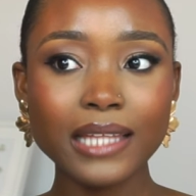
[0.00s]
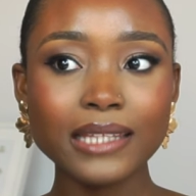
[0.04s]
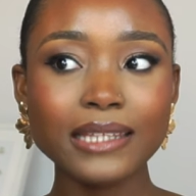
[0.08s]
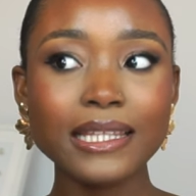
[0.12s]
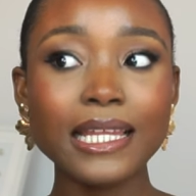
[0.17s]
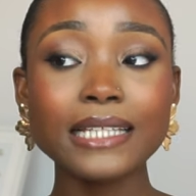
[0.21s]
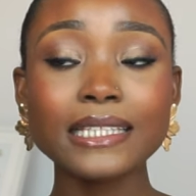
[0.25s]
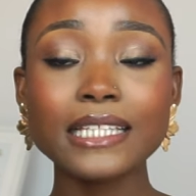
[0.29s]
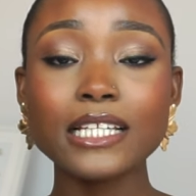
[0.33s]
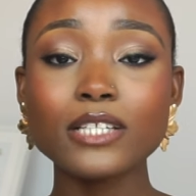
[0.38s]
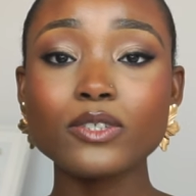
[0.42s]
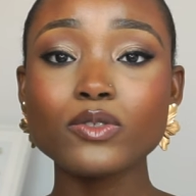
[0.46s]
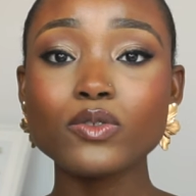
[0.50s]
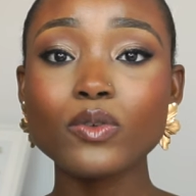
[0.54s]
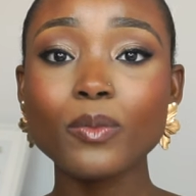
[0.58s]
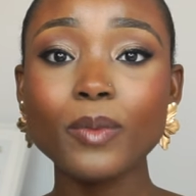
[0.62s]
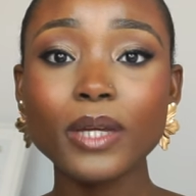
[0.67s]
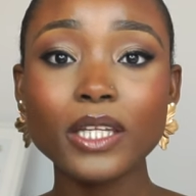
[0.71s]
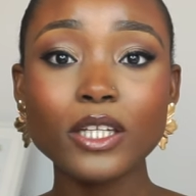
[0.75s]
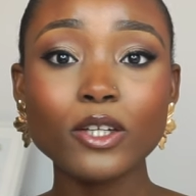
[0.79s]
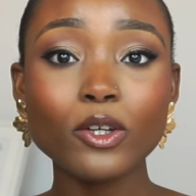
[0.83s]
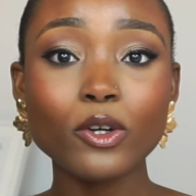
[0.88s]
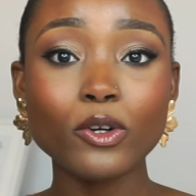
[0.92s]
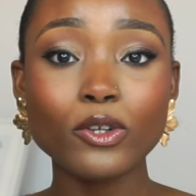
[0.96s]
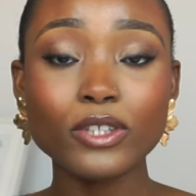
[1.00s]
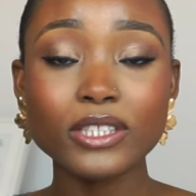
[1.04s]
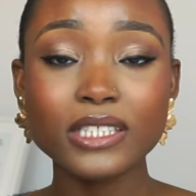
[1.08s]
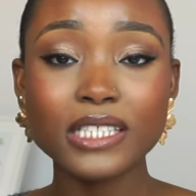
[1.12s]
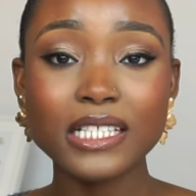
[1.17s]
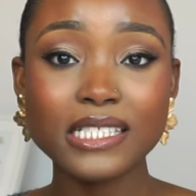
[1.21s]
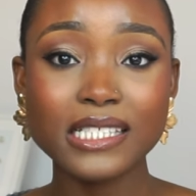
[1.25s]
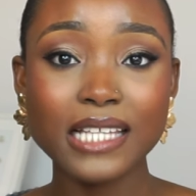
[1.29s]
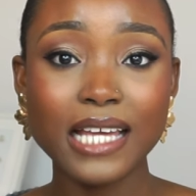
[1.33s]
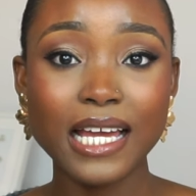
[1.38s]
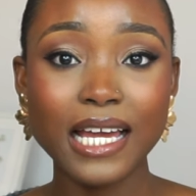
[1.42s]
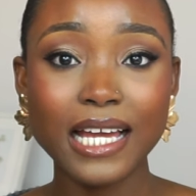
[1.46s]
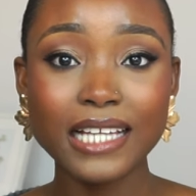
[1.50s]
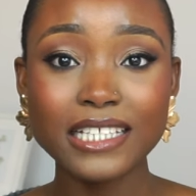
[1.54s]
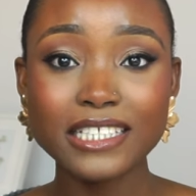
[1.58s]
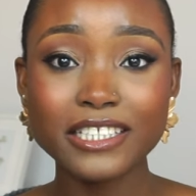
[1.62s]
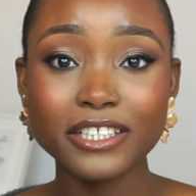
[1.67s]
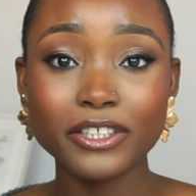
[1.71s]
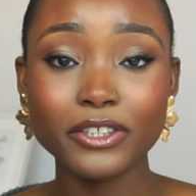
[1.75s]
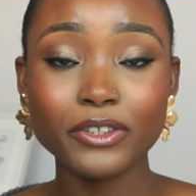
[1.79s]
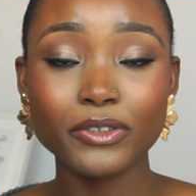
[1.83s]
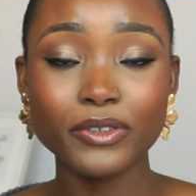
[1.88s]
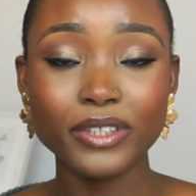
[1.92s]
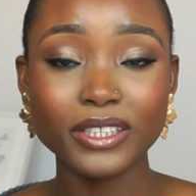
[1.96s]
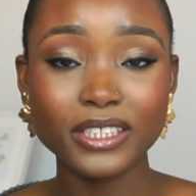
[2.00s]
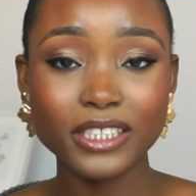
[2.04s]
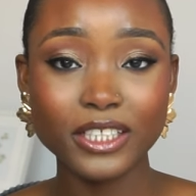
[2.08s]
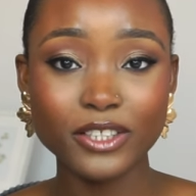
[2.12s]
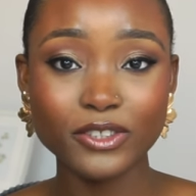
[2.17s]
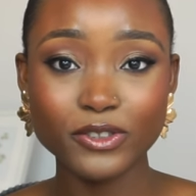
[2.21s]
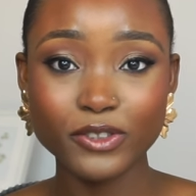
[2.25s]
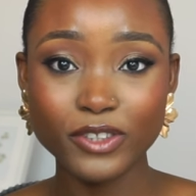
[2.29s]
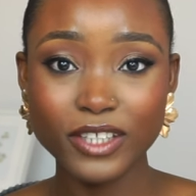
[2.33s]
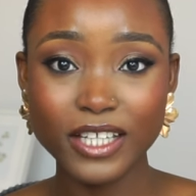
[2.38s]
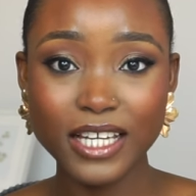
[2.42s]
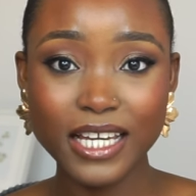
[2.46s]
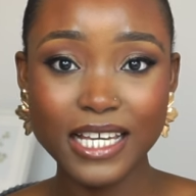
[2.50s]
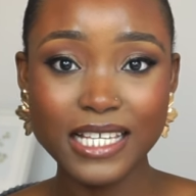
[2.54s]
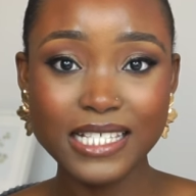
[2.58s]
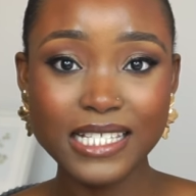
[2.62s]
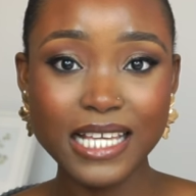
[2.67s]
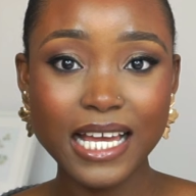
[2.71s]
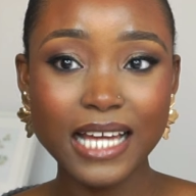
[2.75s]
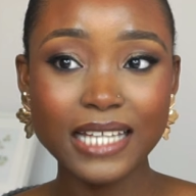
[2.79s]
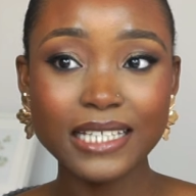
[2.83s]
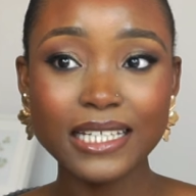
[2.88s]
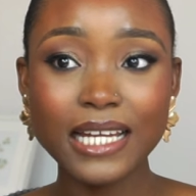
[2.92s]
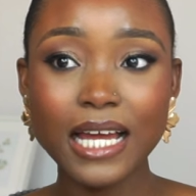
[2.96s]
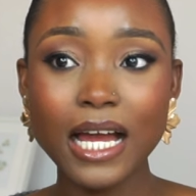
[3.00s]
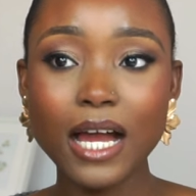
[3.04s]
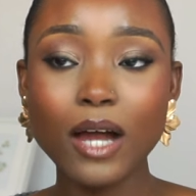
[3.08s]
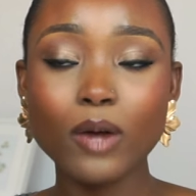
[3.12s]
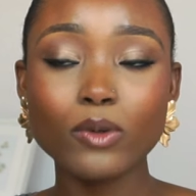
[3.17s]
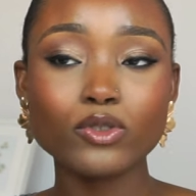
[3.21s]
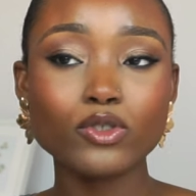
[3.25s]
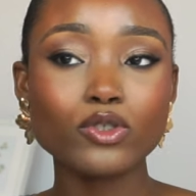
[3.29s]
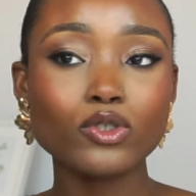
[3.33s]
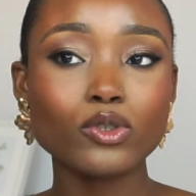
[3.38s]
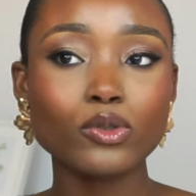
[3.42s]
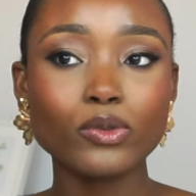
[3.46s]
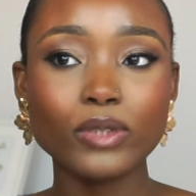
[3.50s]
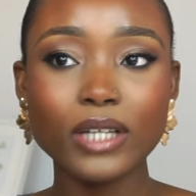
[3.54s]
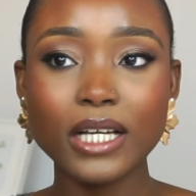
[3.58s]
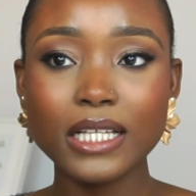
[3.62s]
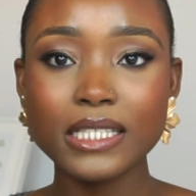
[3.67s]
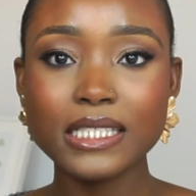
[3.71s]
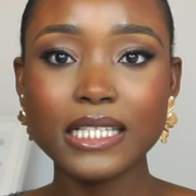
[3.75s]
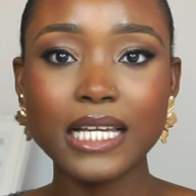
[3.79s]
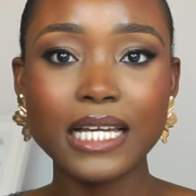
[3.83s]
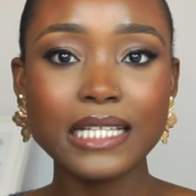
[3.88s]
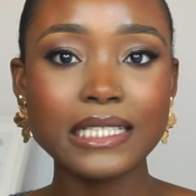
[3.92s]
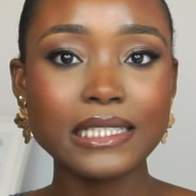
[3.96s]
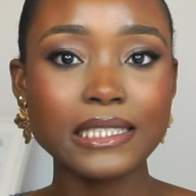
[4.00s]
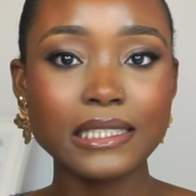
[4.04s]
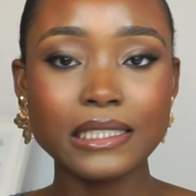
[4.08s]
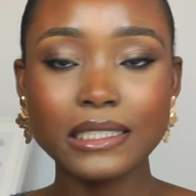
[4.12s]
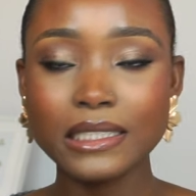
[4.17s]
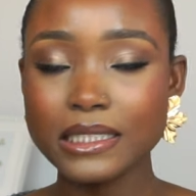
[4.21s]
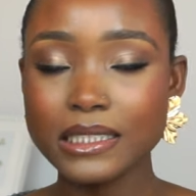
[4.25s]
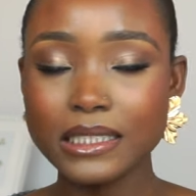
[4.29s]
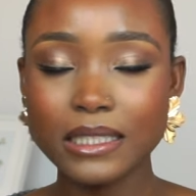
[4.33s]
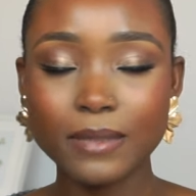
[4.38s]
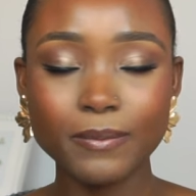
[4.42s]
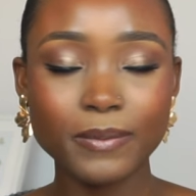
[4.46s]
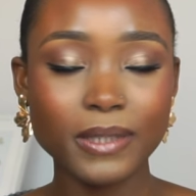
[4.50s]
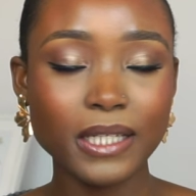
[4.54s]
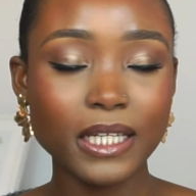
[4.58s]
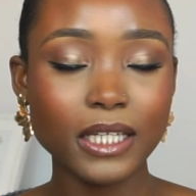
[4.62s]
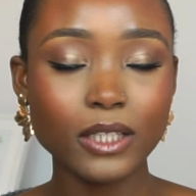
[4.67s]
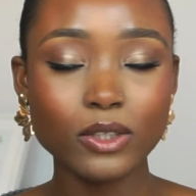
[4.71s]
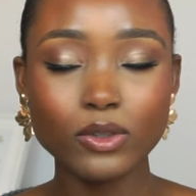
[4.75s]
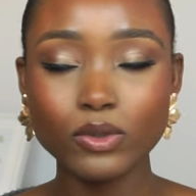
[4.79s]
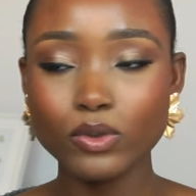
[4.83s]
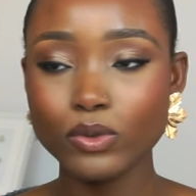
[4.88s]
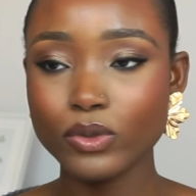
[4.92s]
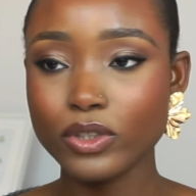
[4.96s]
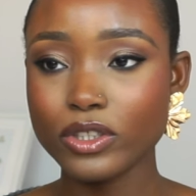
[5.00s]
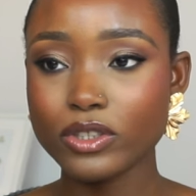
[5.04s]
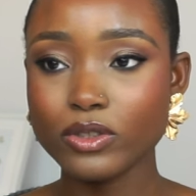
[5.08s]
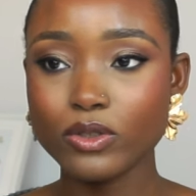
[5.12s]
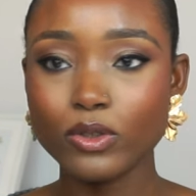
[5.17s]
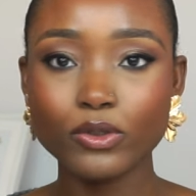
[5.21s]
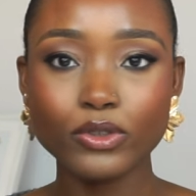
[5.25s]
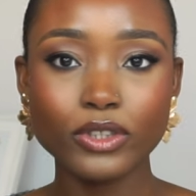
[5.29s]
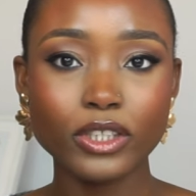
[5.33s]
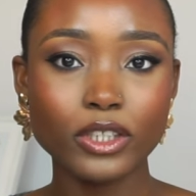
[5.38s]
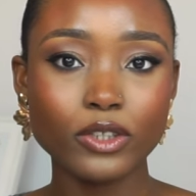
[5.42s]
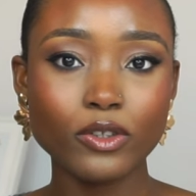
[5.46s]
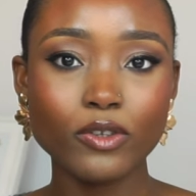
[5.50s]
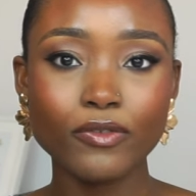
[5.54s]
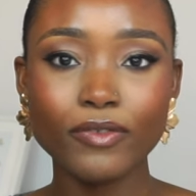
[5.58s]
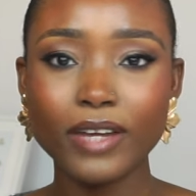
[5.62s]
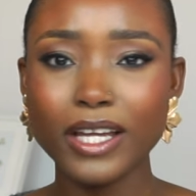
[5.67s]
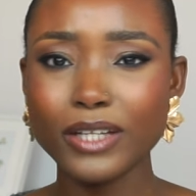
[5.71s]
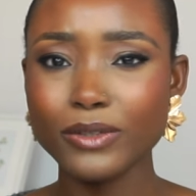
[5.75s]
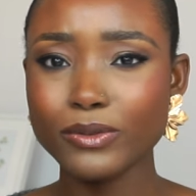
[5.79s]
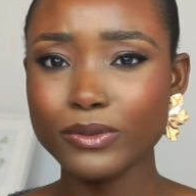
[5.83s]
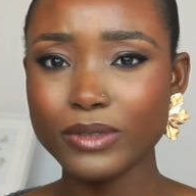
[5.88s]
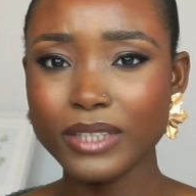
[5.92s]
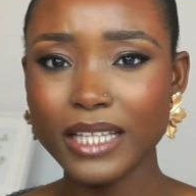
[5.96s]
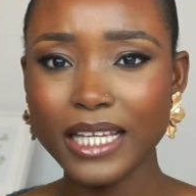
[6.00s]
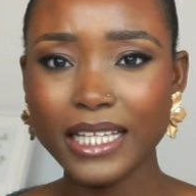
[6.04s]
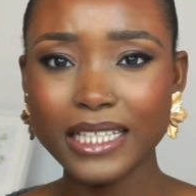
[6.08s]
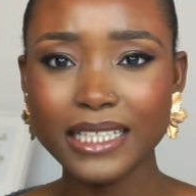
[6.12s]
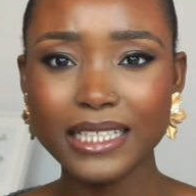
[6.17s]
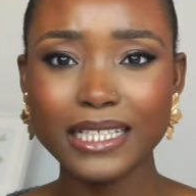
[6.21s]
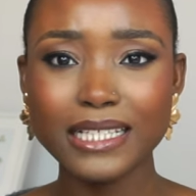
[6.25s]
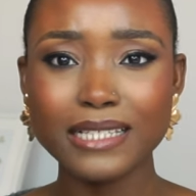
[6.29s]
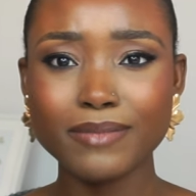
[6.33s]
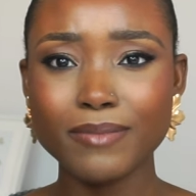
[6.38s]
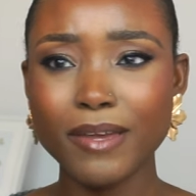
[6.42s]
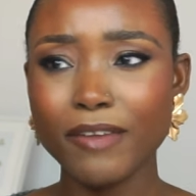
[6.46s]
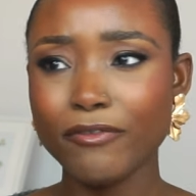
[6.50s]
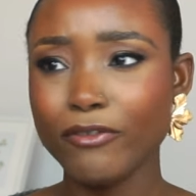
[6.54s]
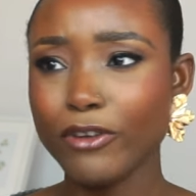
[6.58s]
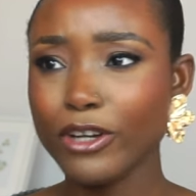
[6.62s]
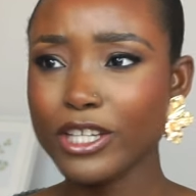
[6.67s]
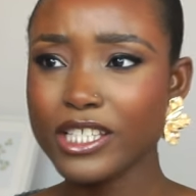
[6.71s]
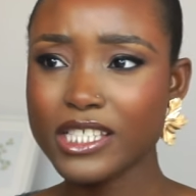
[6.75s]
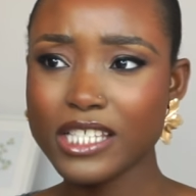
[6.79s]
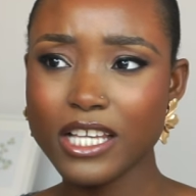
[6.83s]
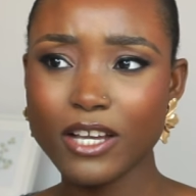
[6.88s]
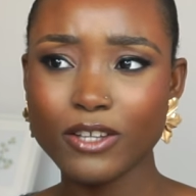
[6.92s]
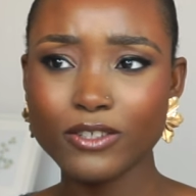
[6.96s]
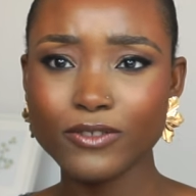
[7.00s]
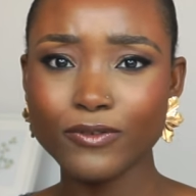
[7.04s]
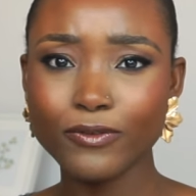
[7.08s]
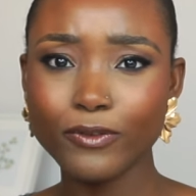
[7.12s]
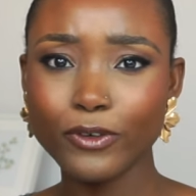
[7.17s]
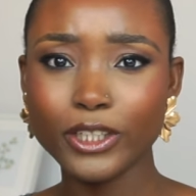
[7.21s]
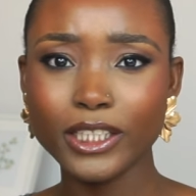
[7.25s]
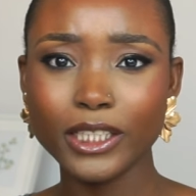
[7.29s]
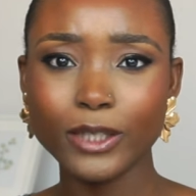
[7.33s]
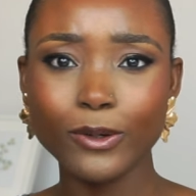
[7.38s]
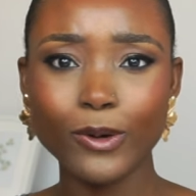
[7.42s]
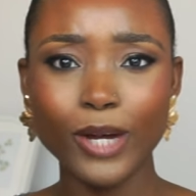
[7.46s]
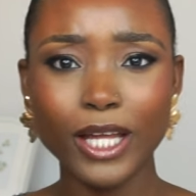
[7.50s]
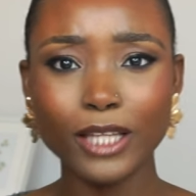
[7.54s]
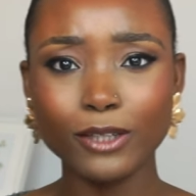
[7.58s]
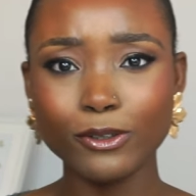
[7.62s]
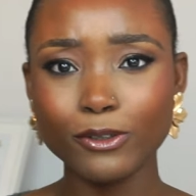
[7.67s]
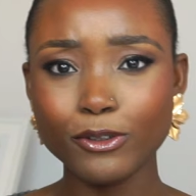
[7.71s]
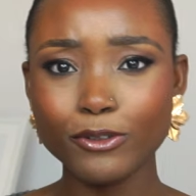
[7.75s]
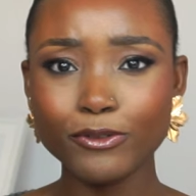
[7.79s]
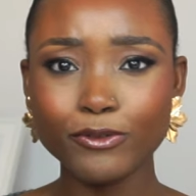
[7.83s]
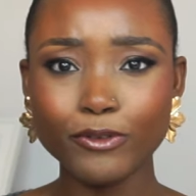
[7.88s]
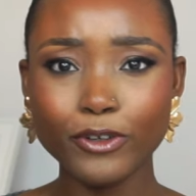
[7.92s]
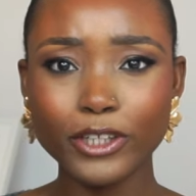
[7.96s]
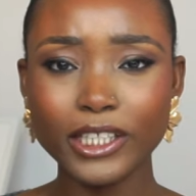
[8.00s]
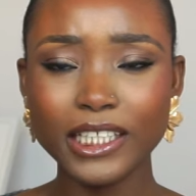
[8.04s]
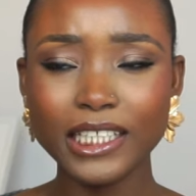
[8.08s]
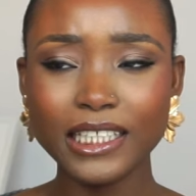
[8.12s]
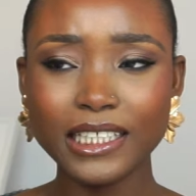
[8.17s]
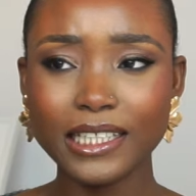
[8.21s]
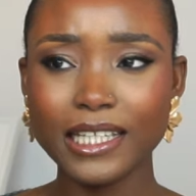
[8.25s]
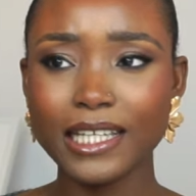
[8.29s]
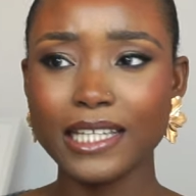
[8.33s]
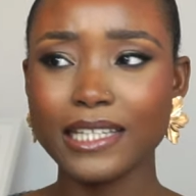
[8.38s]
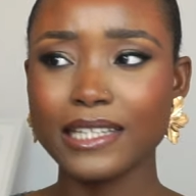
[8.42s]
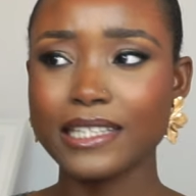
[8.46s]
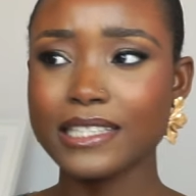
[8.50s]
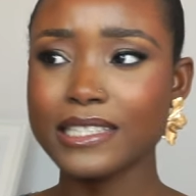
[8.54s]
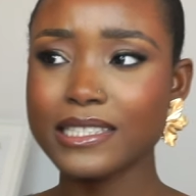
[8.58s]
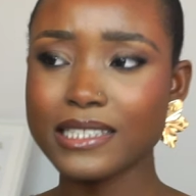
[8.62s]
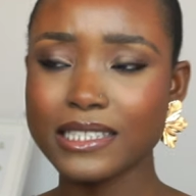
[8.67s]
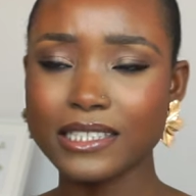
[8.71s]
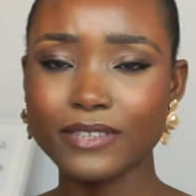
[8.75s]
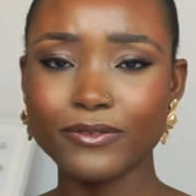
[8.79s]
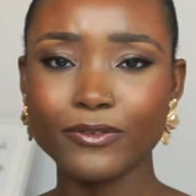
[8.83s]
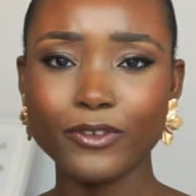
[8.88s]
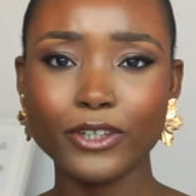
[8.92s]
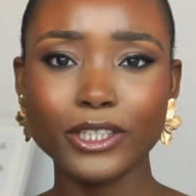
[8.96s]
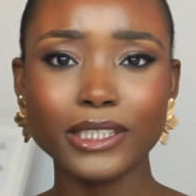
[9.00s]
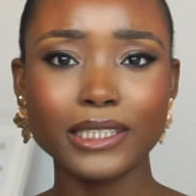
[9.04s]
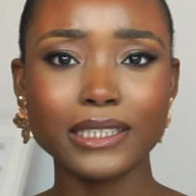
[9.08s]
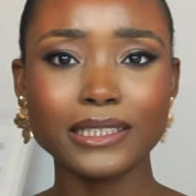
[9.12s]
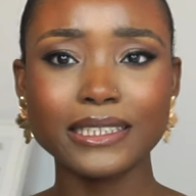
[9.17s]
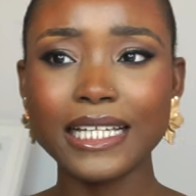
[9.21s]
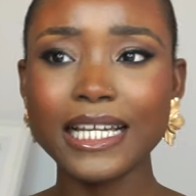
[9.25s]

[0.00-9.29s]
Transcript: Like, there are so many contents that I actually created, you guys, and I'll just look at it and delete it. I'm like, no, it's not good enough, I don't like it, my voice sounds funny, or I look funny here, this is funny.